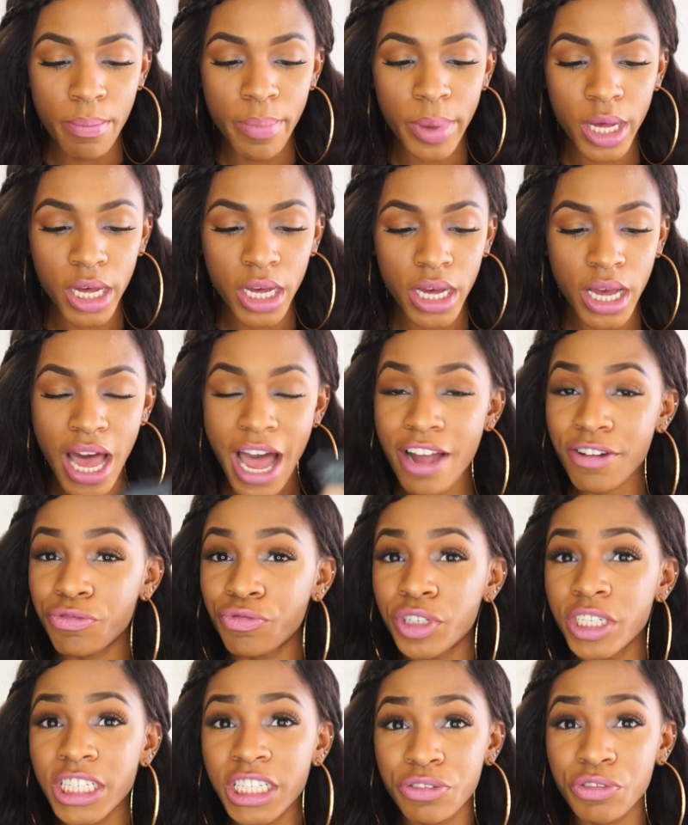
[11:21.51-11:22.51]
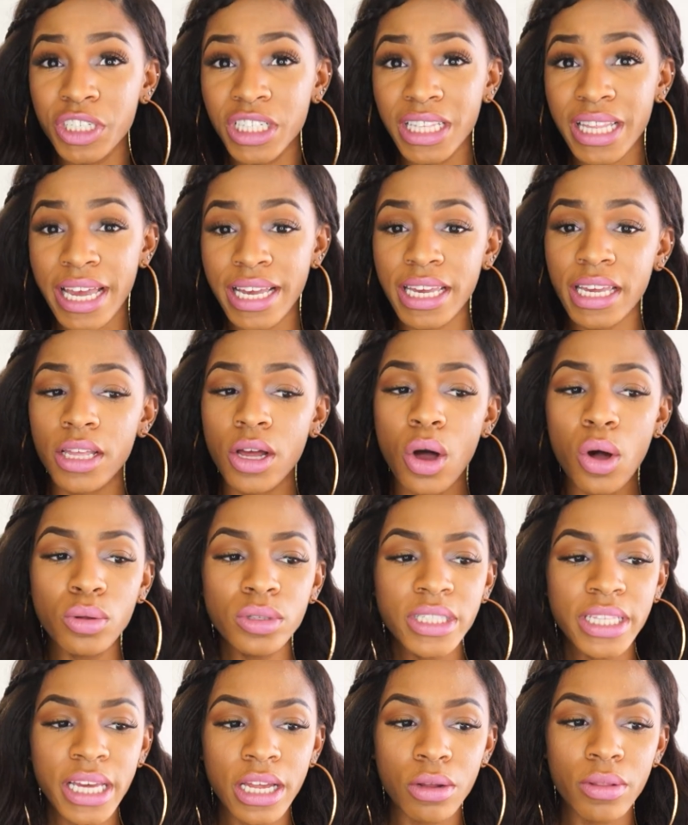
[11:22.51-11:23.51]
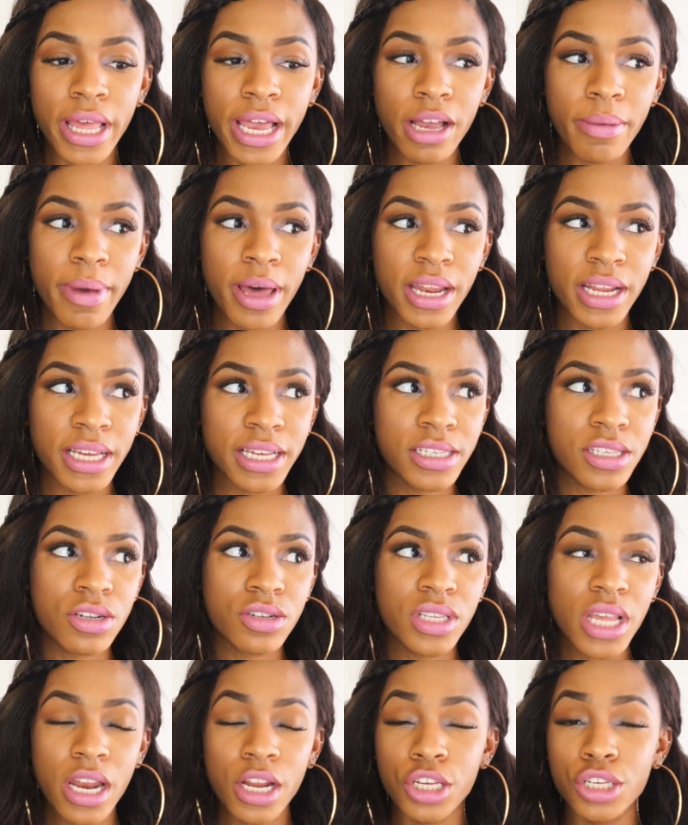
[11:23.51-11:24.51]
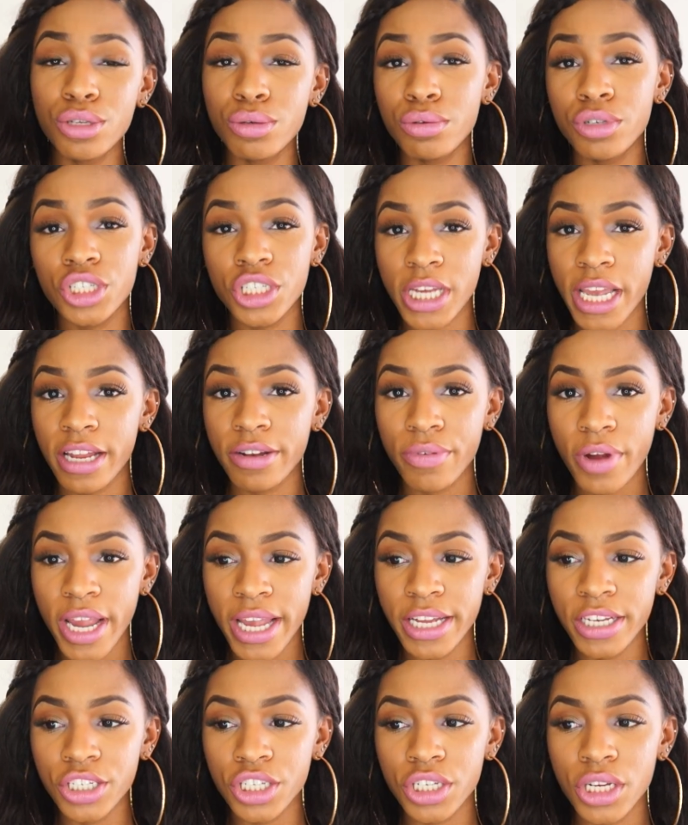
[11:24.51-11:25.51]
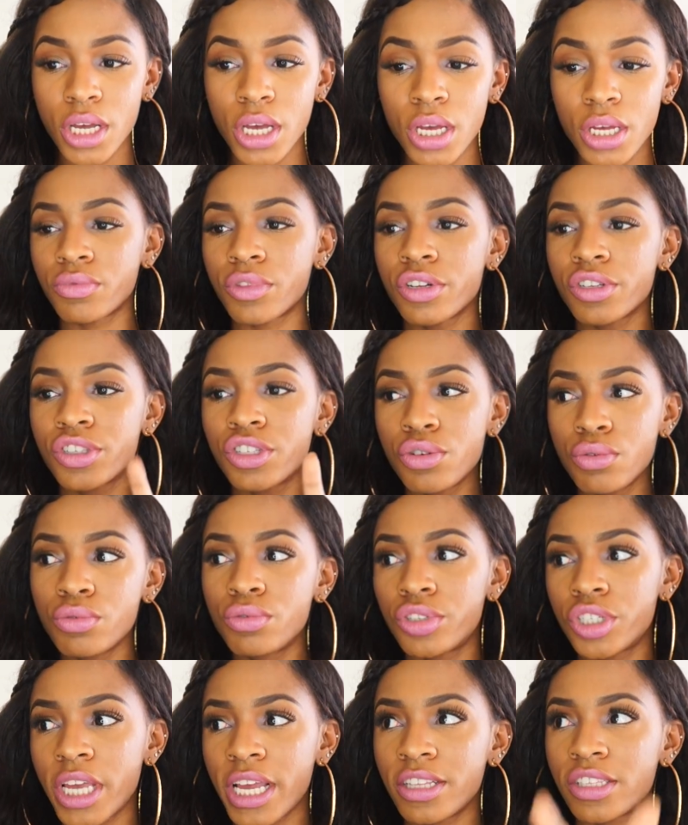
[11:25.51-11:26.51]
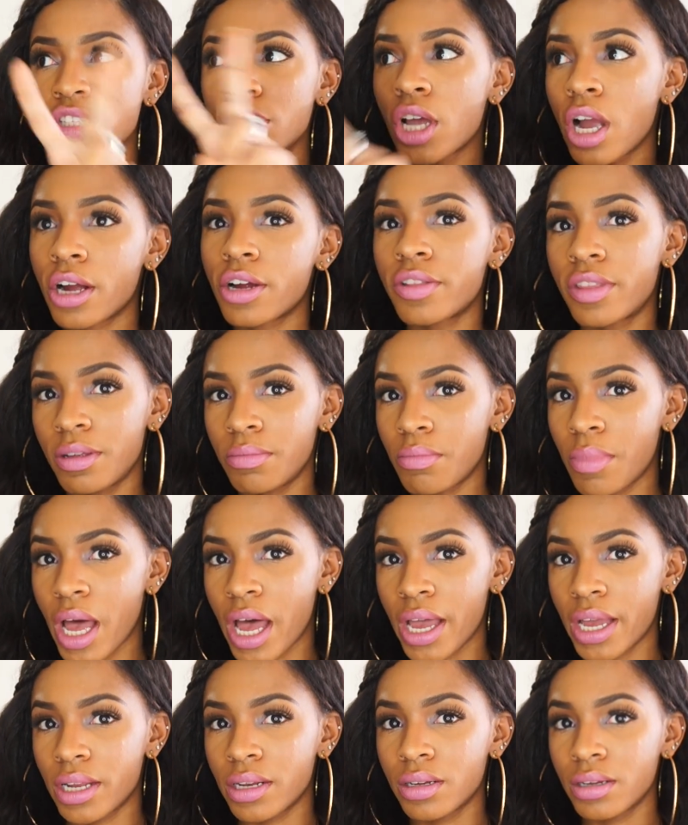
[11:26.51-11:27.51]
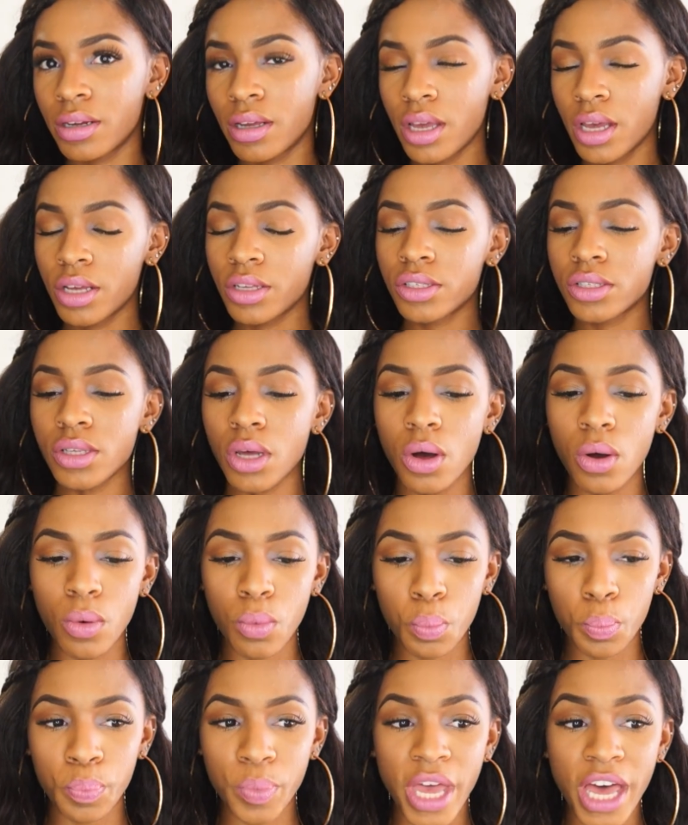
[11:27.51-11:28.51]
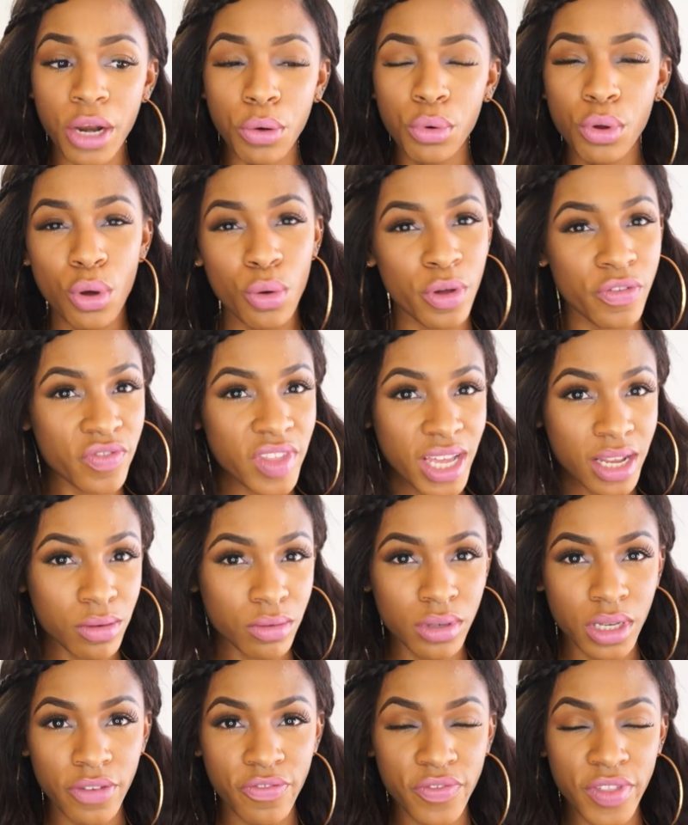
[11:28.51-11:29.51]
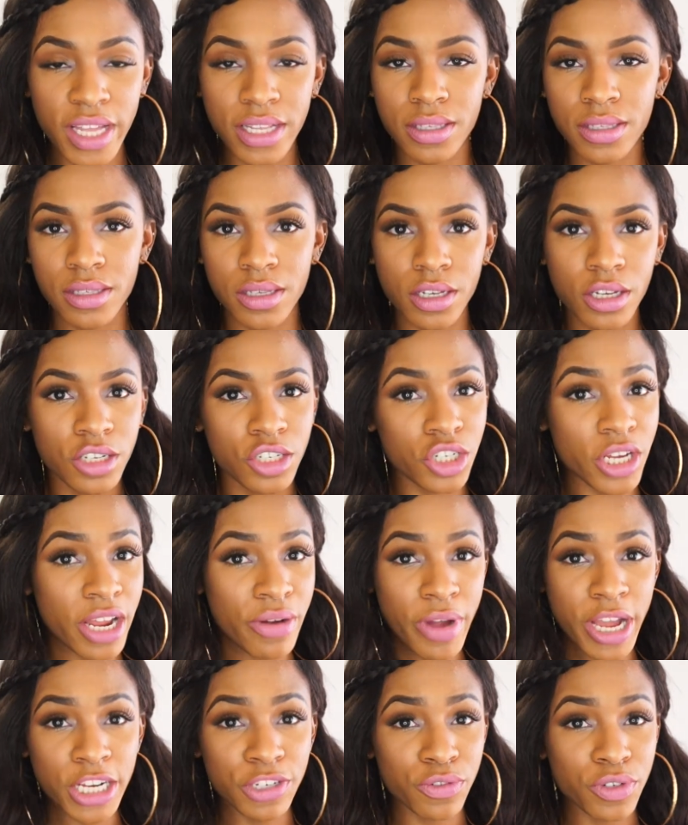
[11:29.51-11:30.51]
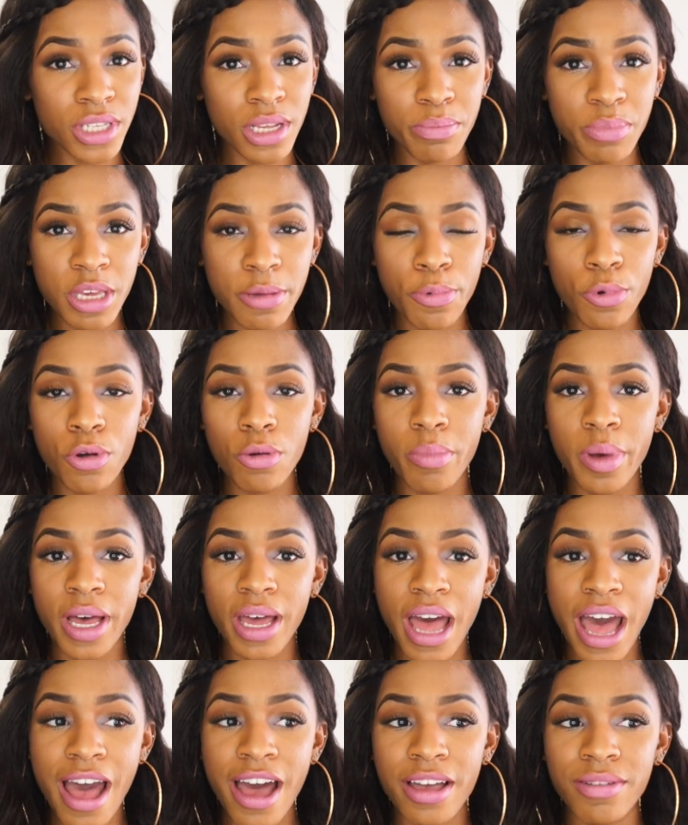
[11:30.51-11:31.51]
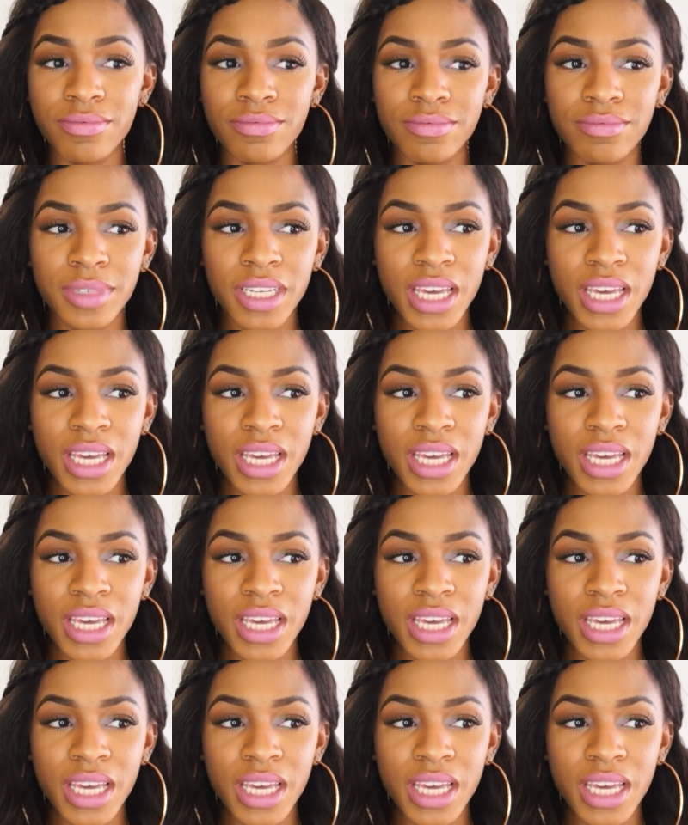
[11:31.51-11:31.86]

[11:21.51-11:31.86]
But I really, really like it. Only thing I don't like about it is there's not a huge shade range. There's two shades darker than mine. So I don't know if that if that's a good shade range for some people, but I